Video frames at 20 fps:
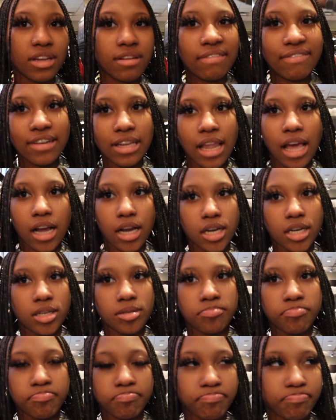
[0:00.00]
in Foot Locker.
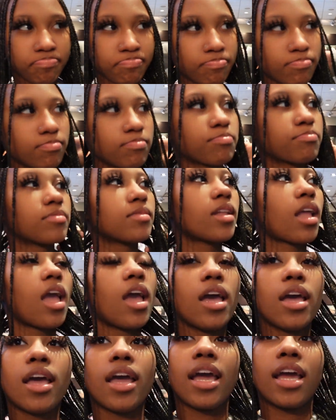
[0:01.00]

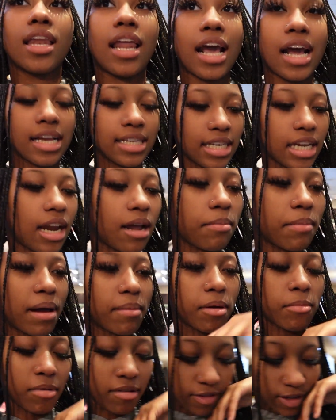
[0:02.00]
And like I said, I buy
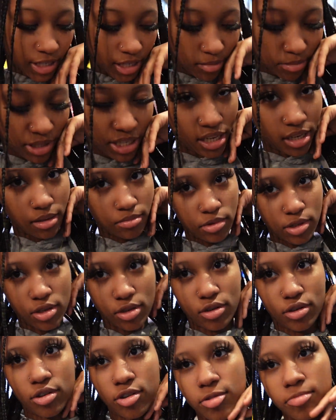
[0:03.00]
my mother some Tims,
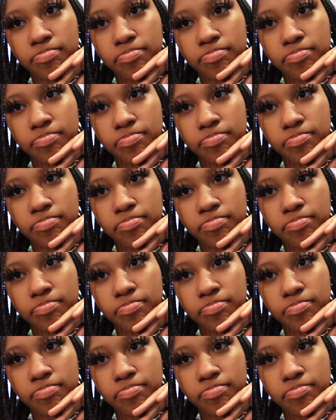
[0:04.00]
y'all.